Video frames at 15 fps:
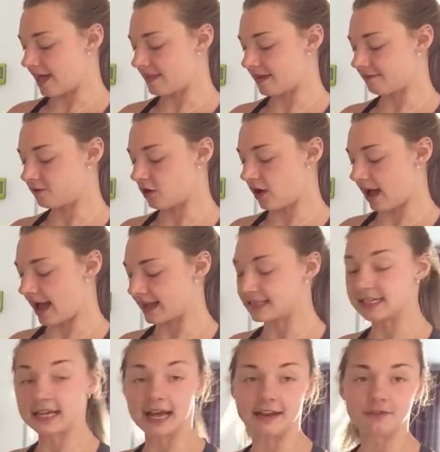they've not had
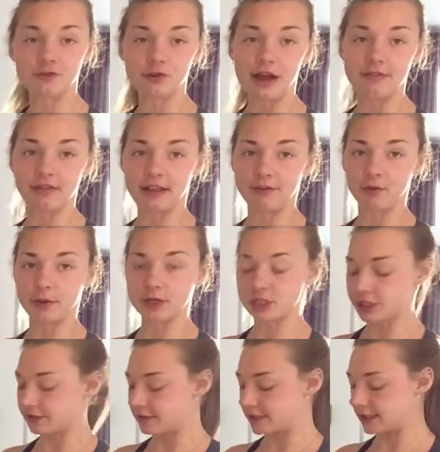to kind of travel everywhere,
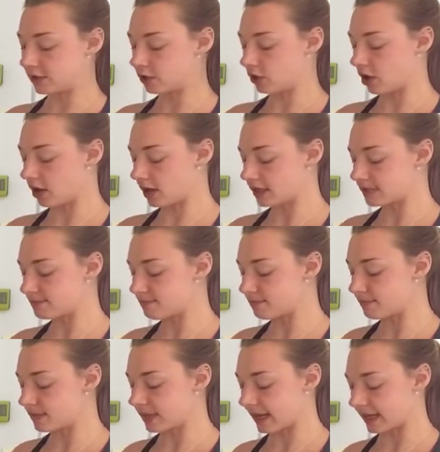so you've still got as
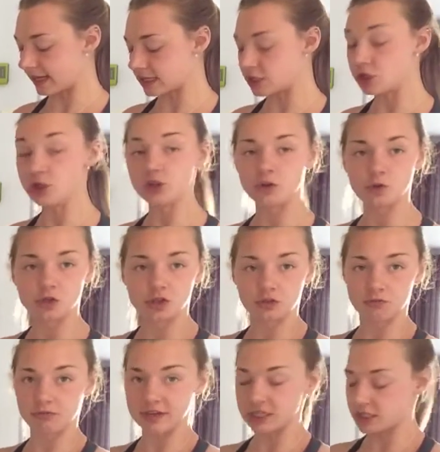
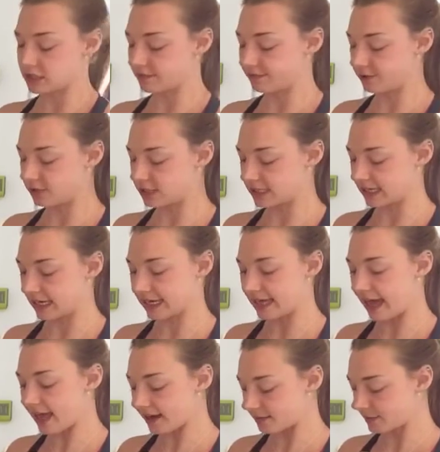nutrient rich as the food's going to
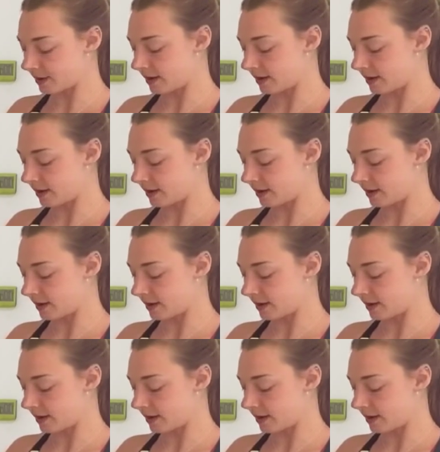get,